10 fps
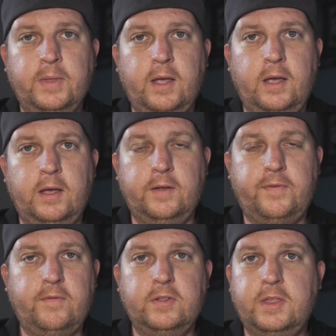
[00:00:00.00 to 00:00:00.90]
And if
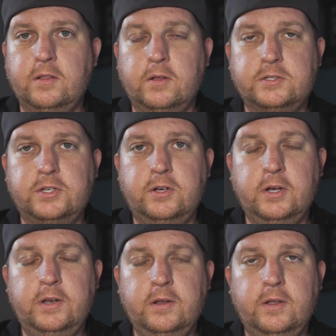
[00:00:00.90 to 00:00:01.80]
everything looks
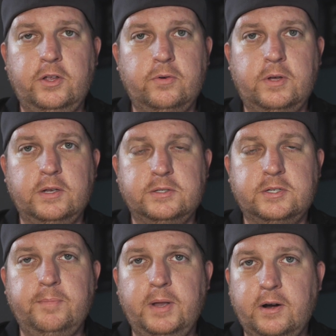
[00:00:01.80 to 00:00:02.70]
good, you can
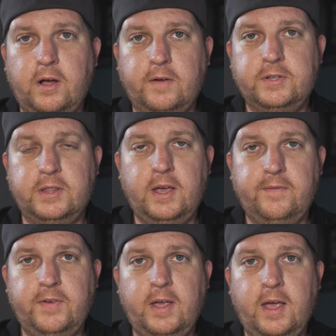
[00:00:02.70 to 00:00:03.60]
submit it off to the
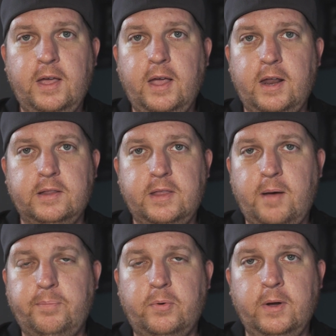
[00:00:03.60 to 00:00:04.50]
FAA, and at
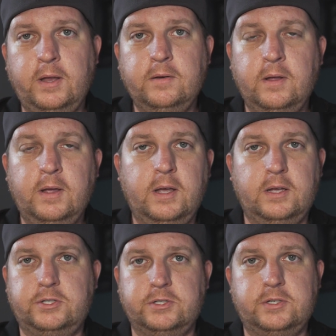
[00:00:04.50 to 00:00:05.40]
that point,
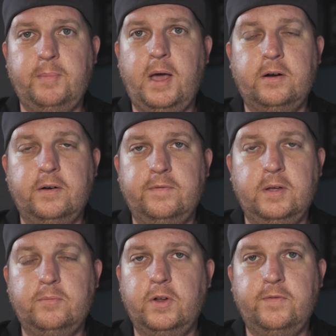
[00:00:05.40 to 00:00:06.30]
it's just a matter of
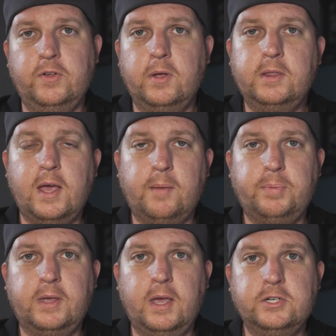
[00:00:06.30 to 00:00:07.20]
them reviewing the
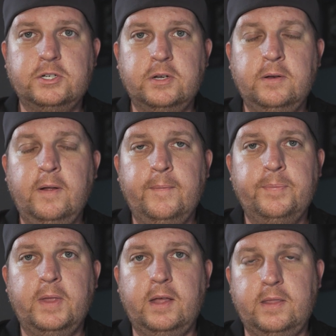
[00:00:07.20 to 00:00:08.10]
application,
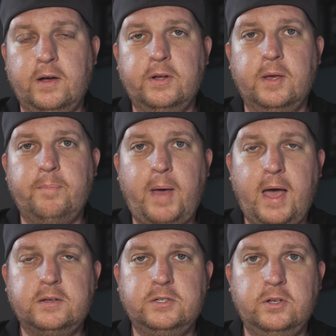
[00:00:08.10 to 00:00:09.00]
and they'll get
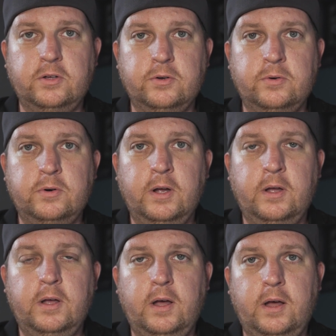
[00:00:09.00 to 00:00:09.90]
back to you
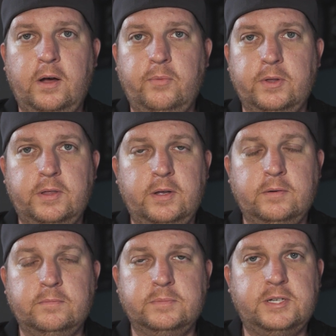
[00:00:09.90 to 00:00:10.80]

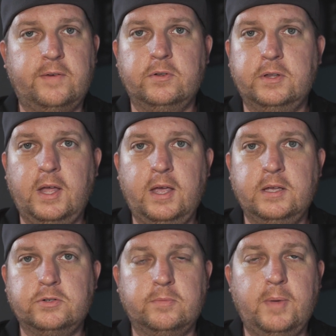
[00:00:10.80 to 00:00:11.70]
within several
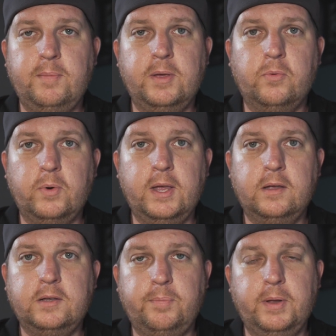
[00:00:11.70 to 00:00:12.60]
days or maybe a
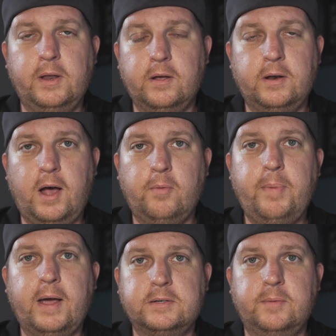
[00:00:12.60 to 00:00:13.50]
week, depending on how
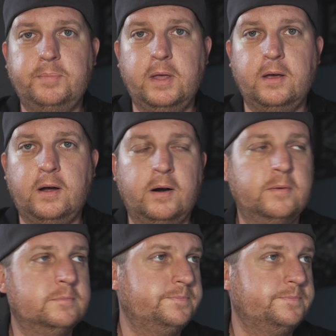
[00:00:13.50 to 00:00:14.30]
backed up they are.